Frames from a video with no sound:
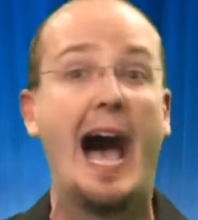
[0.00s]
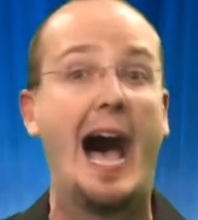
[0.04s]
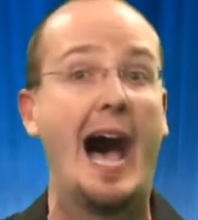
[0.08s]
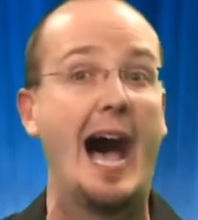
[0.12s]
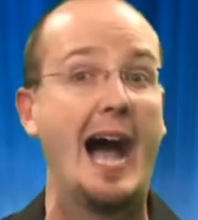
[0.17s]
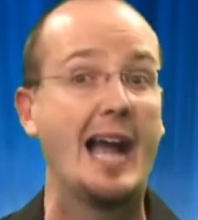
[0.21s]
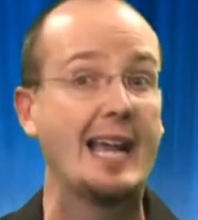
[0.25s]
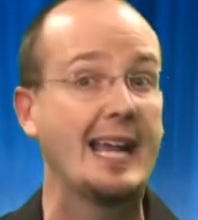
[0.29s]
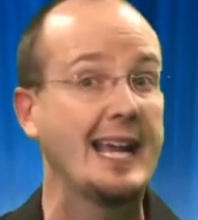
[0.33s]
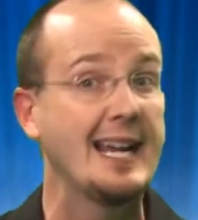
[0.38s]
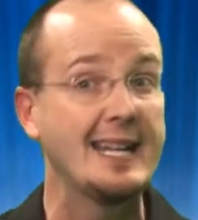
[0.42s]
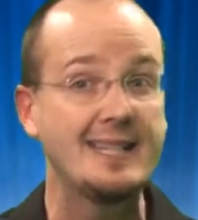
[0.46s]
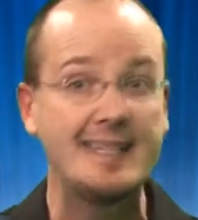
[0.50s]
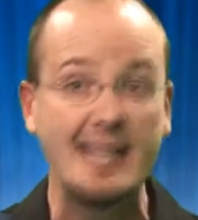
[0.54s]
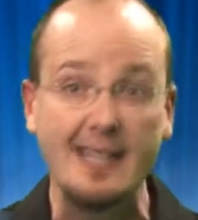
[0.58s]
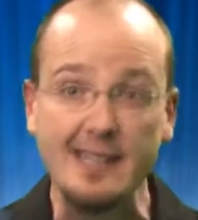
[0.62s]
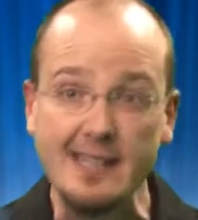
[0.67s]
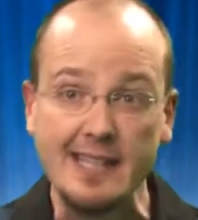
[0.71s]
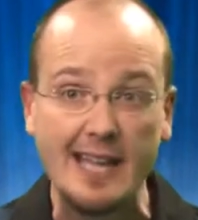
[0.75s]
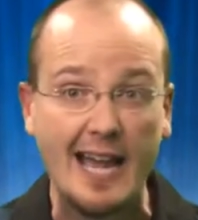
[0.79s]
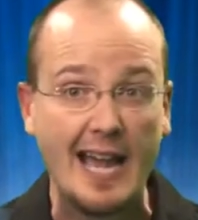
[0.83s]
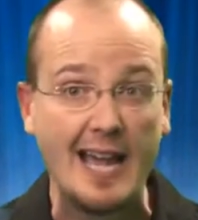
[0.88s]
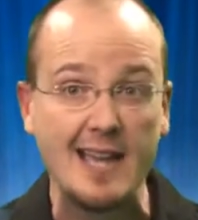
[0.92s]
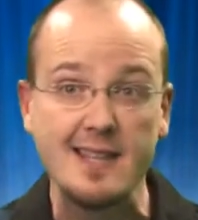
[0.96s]
I got to tell
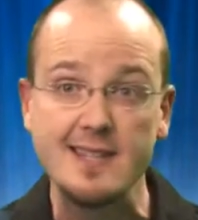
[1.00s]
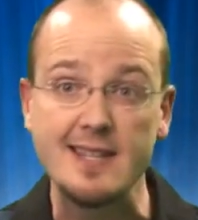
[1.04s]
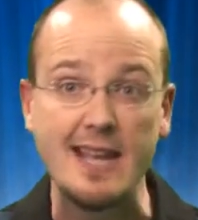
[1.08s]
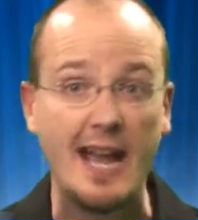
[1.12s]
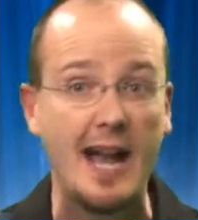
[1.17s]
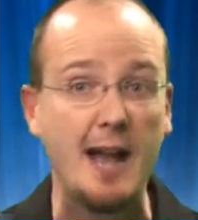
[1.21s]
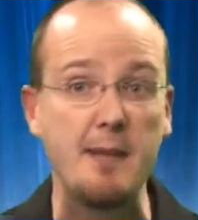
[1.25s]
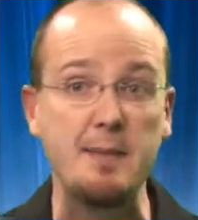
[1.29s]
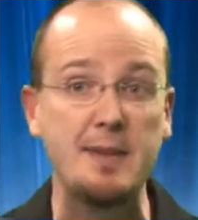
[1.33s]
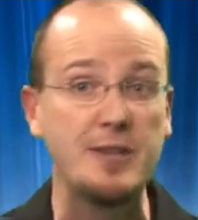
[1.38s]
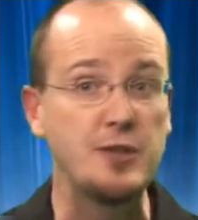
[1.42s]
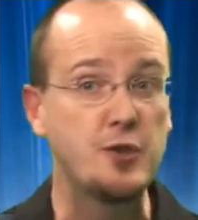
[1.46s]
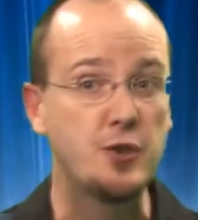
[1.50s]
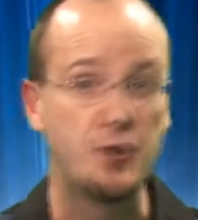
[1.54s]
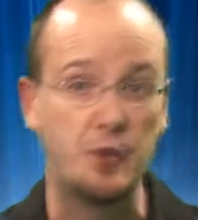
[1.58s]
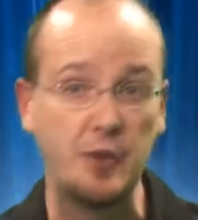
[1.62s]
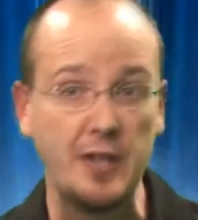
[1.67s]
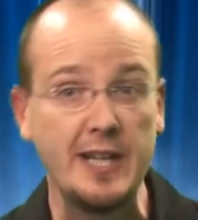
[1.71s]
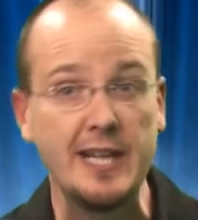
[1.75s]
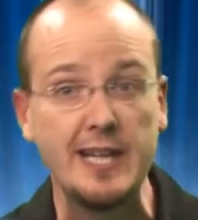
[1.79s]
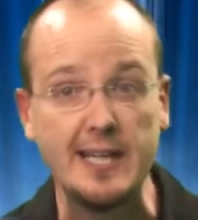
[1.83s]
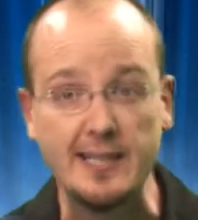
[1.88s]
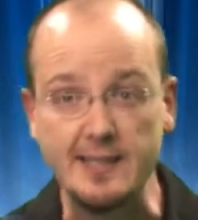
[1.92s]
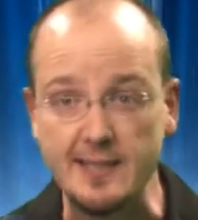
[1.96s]
you guys, I'm
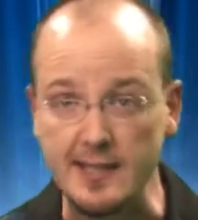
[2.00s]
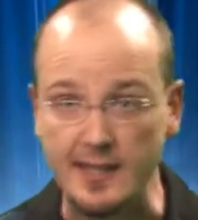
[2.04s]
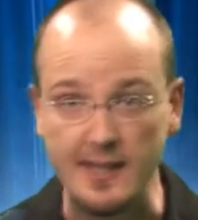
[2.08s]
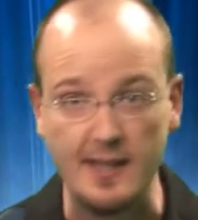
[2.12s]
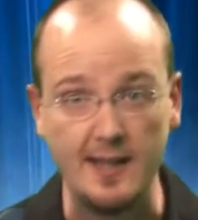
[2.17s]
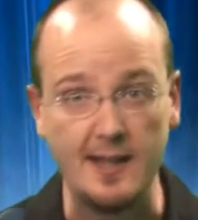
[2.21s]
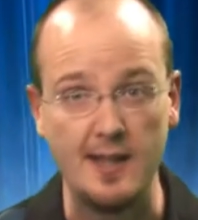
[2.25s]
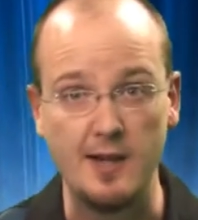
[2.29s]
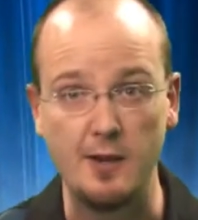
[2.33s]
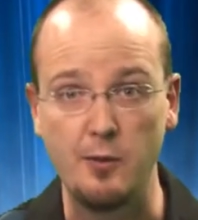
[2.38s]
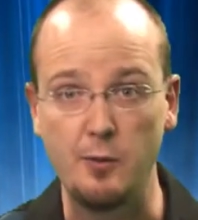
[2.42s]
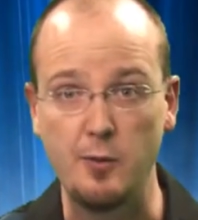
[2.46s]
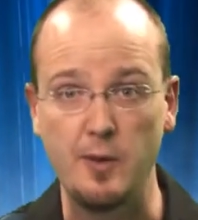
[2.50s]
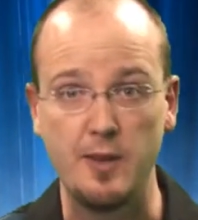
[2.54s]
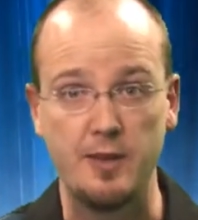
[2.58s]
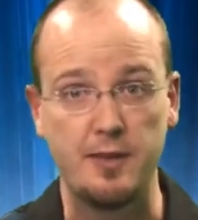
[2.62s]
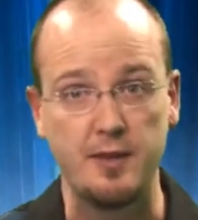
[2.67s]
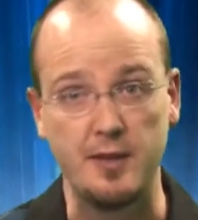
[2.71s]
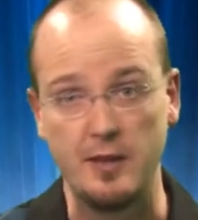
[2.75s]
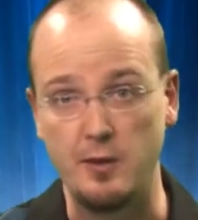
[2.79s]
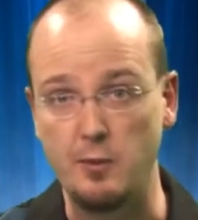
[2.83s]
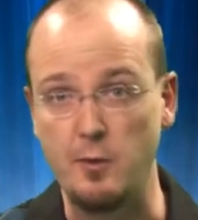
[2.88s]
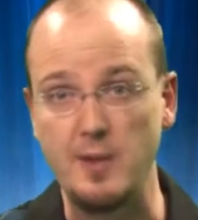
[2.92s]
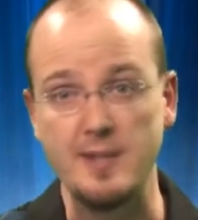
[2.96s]
intrigued with,
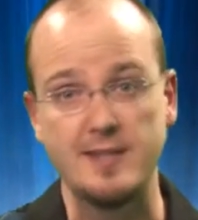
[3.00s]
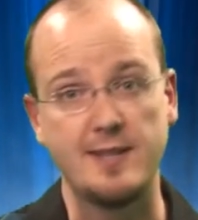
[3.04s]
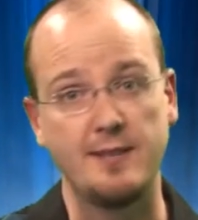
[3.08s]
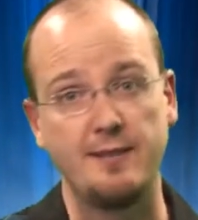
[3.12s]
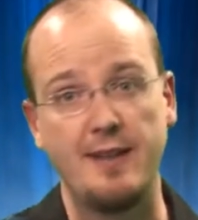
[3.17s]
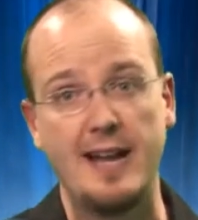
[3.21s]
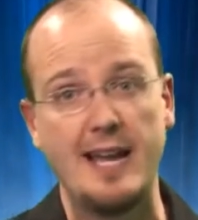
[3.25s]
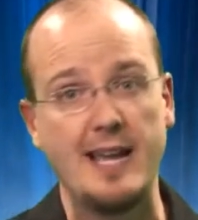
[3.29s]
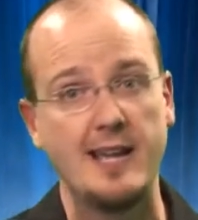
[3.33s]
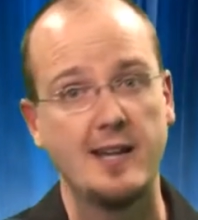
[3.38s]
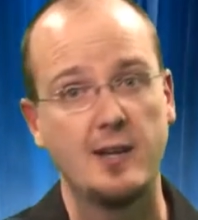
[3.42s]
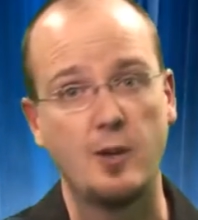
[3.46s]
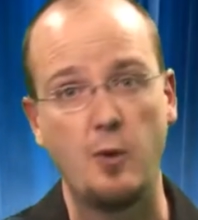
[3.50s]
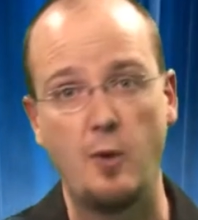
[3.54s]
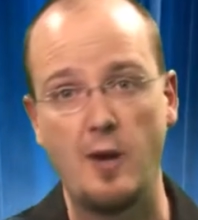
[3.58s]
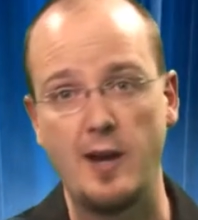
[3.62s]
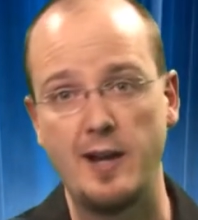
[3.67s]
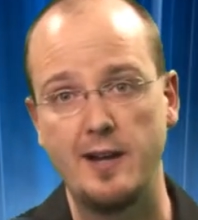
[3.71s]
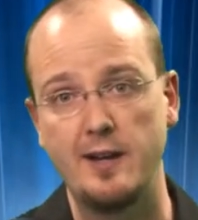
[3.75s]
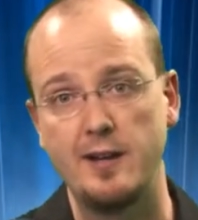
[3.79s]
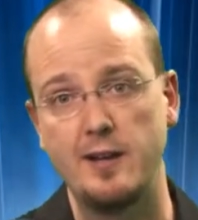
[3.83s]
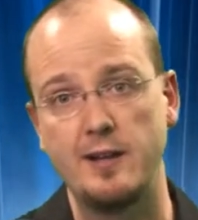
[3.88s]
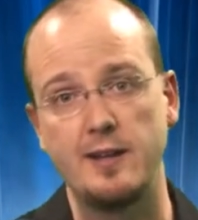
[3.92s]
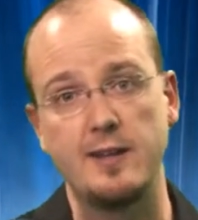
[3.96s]
once Avaya
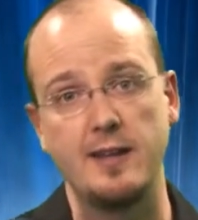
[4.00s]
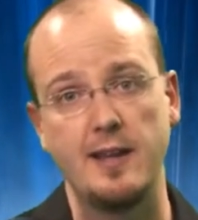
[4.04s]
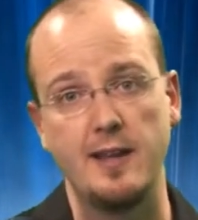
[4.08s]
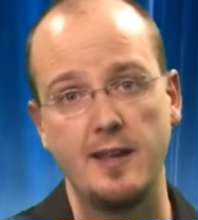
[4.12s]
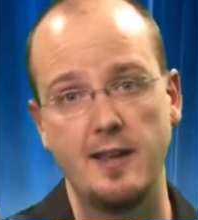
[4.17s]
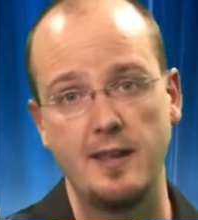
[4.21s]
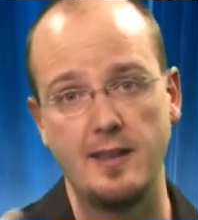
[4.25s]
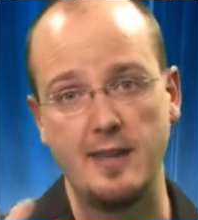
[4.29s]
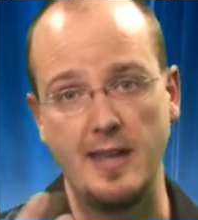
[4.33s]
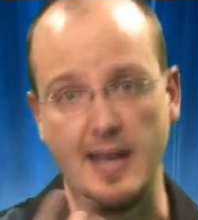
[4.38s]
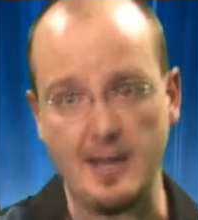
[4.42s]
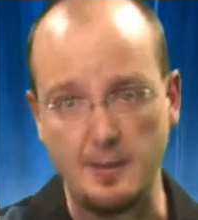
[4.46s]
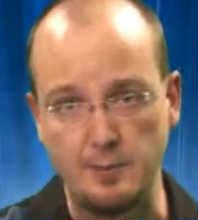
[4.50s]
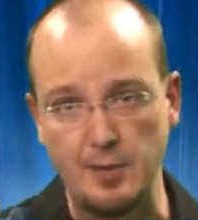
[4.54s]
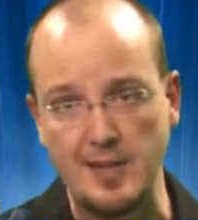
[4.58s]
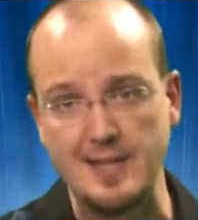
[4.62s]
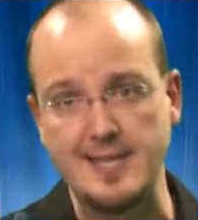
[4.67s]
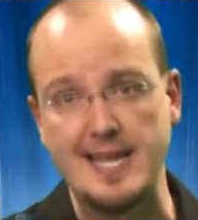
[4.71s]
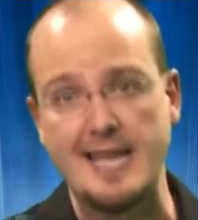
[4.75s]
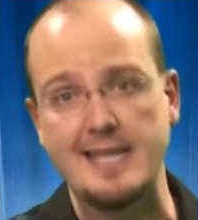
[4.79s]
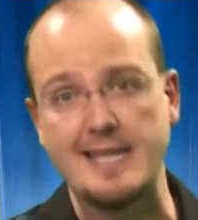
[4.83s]
acquired the enterprise